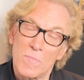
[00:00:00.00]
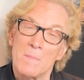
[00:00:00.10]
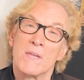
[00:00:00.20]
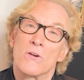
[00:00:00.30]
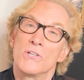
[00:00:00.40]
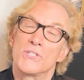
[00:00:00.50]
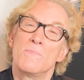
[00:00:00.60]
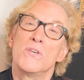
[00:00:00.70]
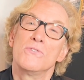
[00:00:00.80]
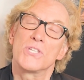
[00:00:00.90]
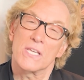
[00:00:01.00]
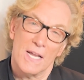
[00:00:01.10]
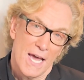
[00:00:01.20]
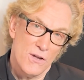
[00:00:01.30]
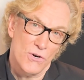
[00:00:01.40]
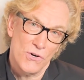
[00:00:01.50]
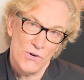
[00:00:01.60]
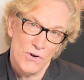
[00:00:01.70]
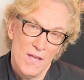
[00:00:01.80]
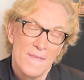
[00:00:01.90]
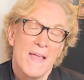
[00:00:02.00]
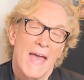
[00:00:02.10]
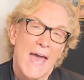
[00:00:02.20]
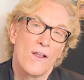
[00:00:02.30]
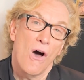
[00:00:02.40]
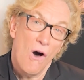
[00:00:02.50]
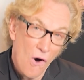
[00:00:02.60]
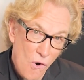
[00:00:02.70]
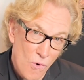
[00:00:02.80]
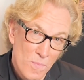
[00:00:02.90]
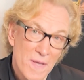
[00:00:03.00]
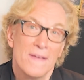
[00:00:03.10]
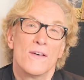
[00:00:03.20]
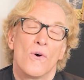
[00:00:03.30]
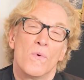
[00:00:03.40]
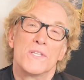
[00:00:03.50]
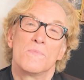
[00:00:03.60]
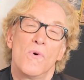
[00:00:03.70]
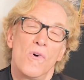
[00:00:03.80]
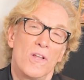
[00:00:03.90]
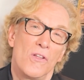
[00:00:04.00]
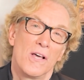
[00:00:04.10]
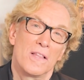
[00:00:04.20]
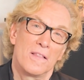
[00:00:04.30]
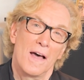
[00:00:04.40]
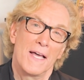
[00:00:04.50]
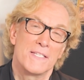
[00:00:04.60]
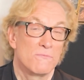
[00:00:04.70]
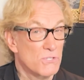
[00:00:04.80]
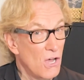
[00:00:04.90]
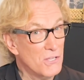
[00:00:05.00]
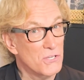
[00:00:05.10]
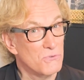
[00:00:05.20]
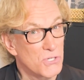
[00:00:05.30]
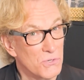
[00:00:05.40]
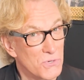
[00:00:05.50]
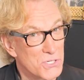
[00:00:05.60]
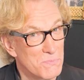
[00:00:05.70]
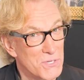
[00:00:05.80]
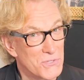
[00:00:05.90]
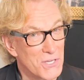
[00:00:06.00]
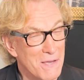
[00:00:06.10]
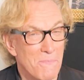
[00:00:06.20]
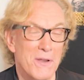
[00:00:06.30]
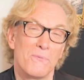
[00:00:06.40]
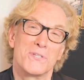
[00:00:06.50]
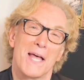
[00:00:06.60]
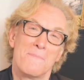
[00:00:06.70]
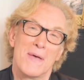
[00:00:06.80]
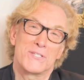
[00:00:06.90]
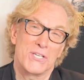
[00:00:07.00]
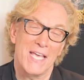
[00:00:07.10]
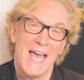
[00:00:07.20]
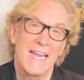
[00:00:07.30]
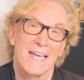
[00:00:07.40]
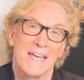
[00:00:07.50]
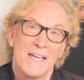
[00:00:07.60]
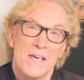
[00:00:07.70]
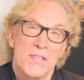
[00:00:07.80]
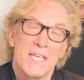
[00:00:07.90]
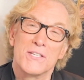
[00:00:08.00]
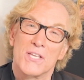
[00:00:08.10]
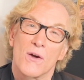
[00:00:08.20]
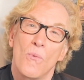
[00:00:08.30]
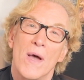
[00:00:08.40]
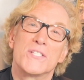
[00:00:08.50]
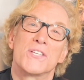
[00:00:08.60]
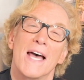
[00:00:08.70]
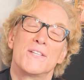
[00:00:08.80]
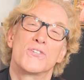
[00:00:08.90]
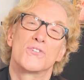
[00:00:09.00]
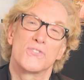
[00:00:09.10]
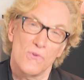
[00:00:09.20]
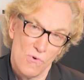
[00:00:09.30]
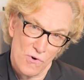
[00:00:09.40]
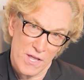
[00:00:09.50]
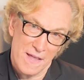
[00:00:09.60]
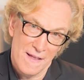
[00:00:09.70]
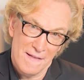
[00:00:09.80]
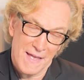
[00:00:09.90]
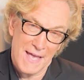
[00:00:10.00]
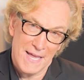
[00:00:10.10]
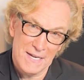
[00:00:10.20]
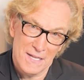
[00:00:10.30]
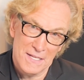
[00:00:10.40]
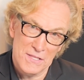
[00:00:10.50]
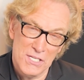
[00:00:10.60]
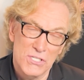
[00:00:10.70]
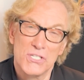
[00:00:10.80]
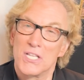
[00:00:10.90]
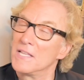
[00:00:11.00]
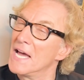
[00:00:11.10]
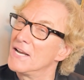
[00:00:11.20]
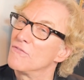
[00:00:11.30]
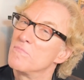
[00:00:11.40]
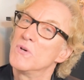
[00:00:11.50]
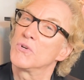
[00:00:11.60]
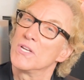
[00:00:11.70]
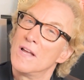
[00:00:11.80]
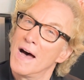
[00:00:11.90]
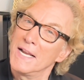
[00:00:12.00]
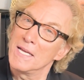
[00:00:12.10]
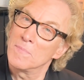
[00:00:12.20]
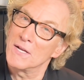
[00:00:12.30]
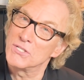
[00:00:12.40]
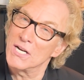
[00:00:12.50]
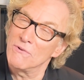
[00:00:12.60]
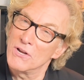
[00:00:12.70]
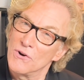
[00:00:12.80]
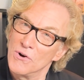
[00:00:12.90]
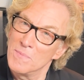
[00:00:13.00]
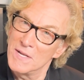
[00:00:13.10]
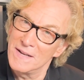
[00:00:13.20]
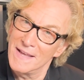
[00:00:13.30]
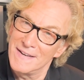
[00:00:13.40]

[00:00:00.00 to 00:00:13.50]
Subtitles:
because the music that I heard at home was more along the lines, it was also Jewish music, but it was not messianic. Things like West Side Story, and This is the Land of Milk and Honey by Jerry Herman,